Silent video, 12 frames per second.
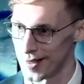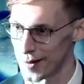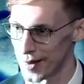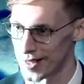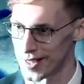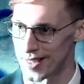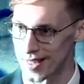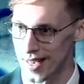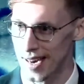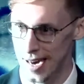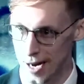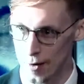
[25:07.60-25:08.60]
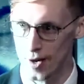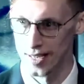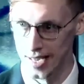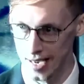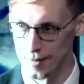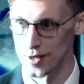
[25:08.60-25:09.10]
which is how I
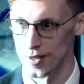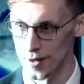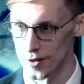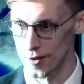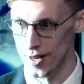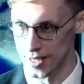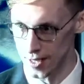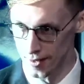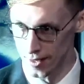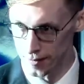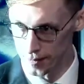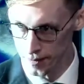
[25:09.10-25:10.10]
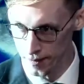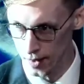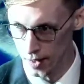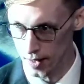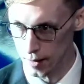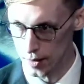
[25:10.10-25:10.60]
came to those criteria.
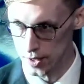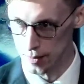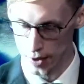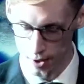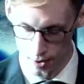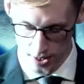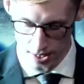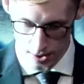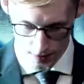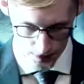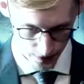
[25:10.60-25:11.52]
There was a process,